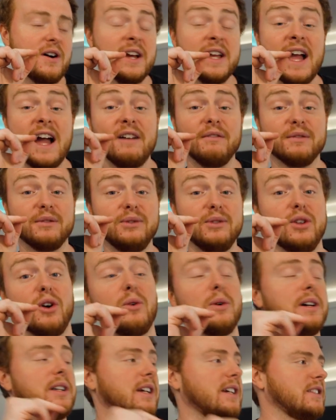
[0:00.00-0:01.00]
I have
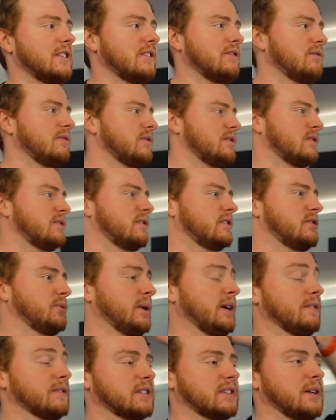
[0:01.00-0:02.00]
no idea. Do
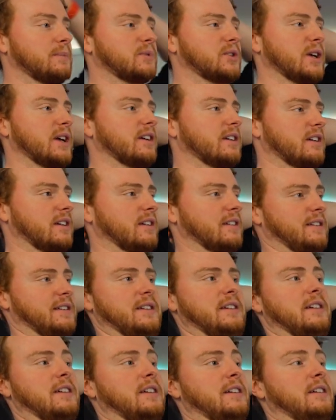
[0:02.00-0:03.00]
we have a sub check?
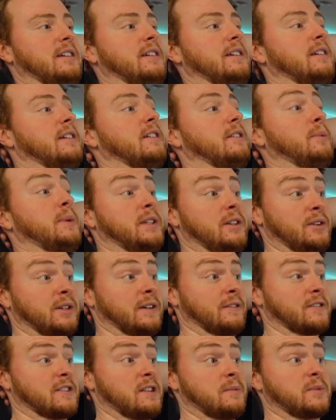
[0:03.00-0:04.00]
We don't
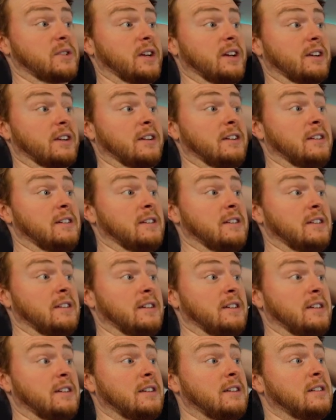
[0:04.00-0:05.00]
have a sub check.
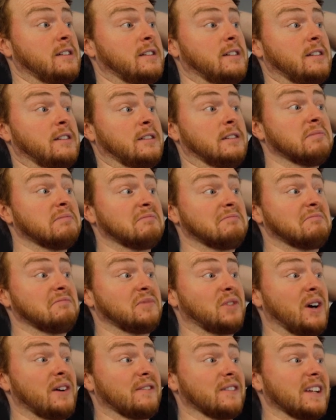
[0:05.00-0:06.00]

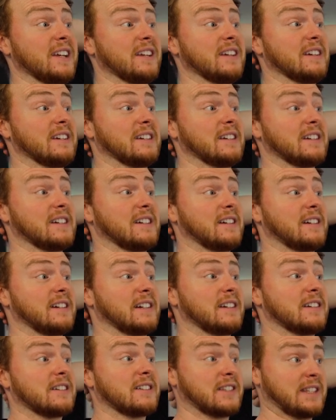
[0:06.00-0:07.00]
Roughly?
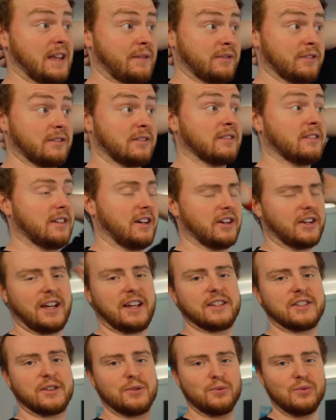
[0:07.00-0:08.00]
7.
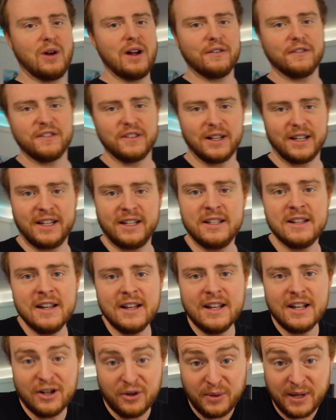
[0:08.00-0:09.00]
Okay, so roughly
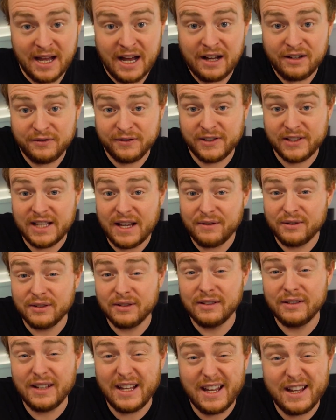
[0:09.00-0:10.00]
we have
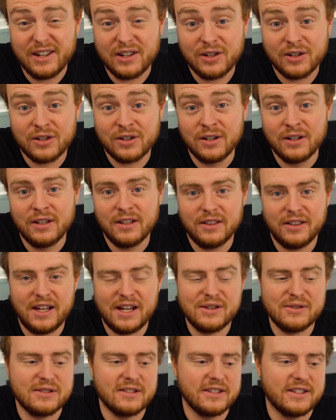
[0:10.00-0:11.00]
7-ish
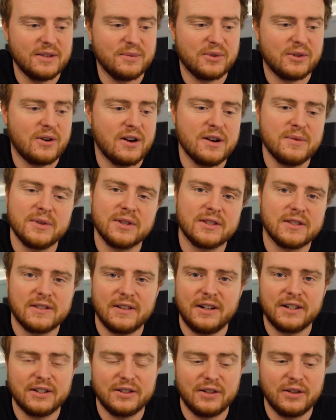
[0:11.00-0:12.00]
thousand subscribers.
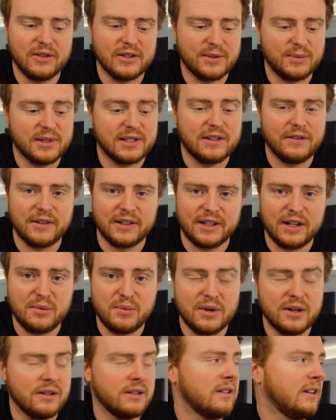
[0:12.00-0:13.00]
I don't know the specific
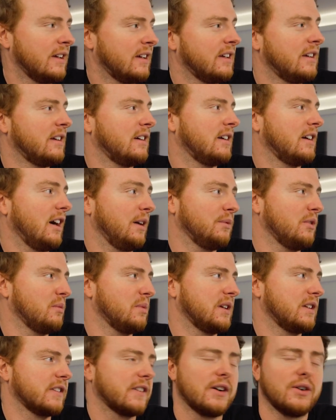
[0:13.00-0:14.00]
number. I'm not
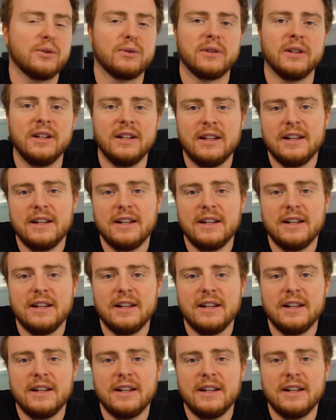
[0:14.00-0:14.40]
being told.